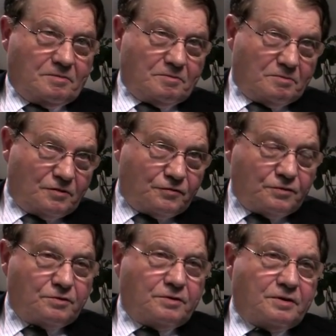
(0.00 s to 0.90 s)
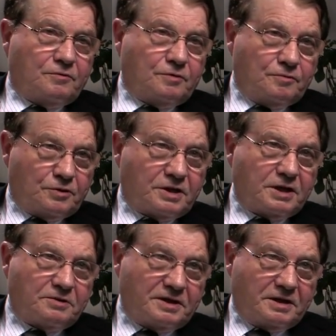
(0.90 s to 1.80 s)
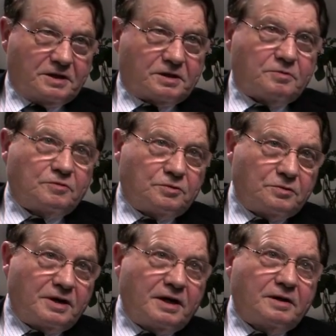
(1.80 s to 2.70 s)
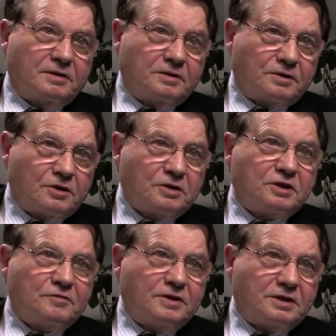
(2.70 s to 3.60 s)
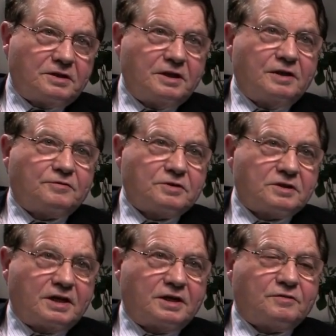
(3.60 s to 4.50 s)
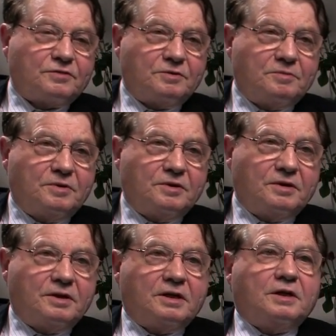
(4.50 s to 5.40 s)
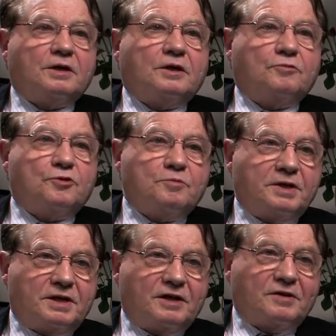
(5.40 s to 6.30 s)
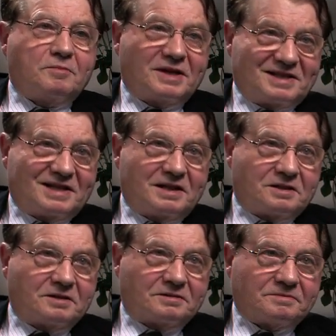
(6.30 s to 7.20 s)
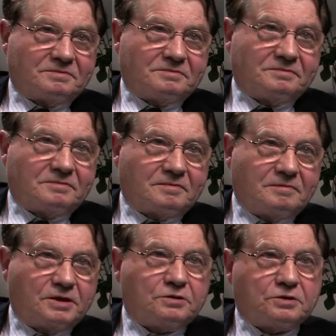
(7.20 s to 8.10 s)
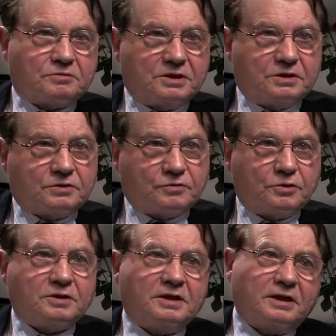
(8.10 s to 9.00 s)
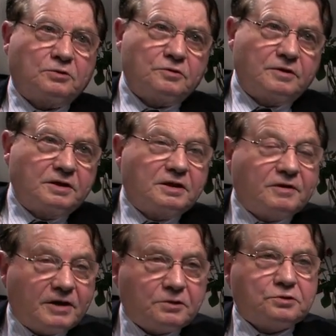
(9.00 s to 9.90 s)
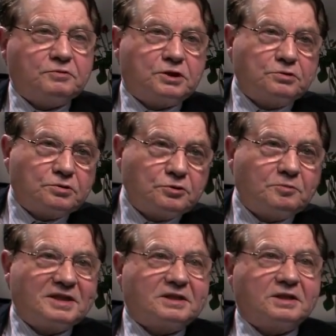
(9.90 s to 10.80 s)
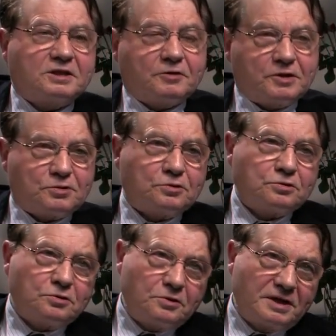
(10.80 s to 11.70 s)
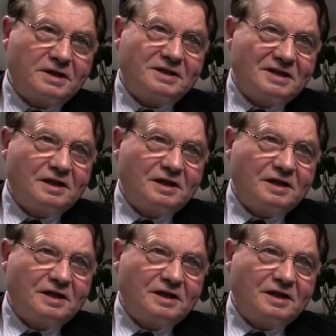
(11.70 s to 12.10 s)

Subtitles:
before working on AIDS to cultivate T lymphocyte from women having breast cancer, because we thought the virus which could cause breast cancer was also growing in T